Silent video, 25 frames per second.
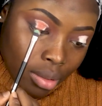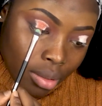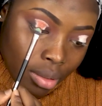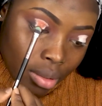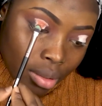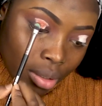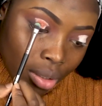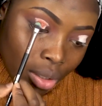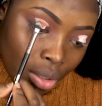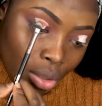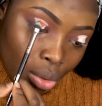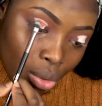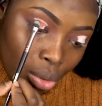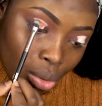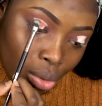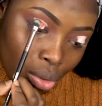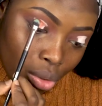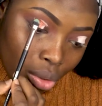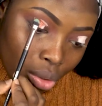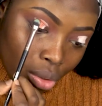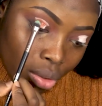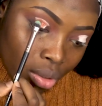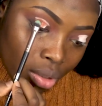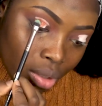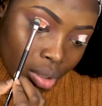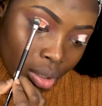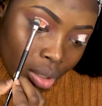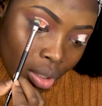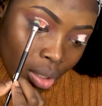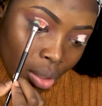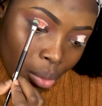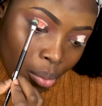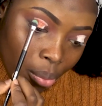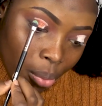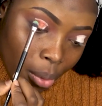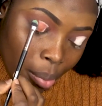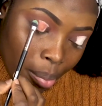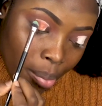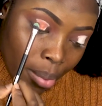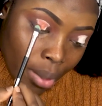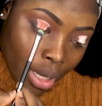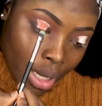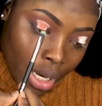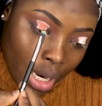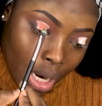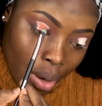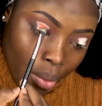the gold to the upper part.